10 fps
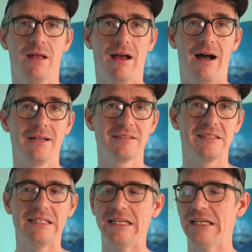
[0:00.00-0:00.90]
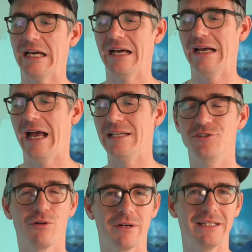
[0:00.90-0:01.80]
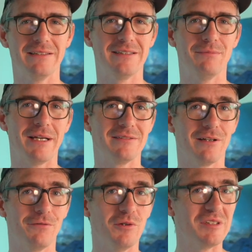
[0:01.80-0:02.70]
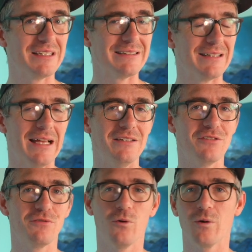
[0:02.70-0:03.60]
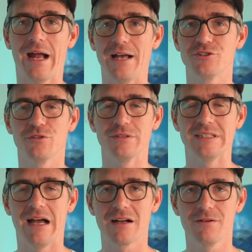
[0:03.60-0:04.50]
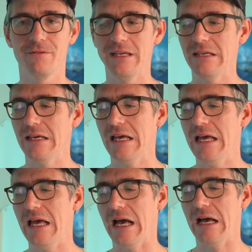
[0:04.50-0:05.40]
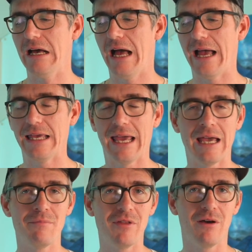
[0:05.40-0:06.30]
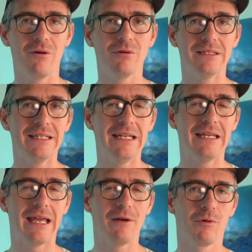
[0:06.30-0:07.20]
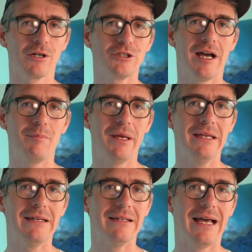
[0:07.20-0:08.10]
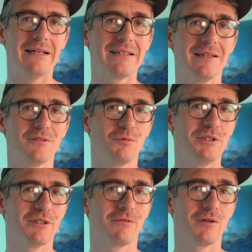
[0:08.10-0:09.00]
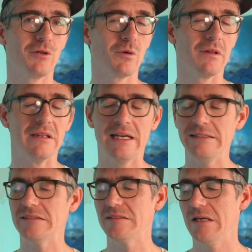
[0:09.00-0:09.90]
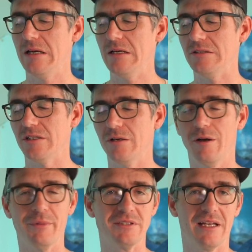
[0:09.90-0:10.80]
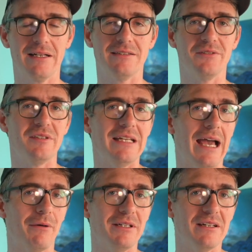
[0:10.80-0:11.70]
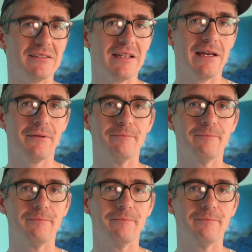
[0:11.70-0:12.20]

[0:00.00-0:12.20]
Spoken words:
Honestly, I don't really see myself using this lens for astrophotography. I am, though, leading a workshop in Alaska this winter for the Northern Lights, so I'm excited to see how it does then.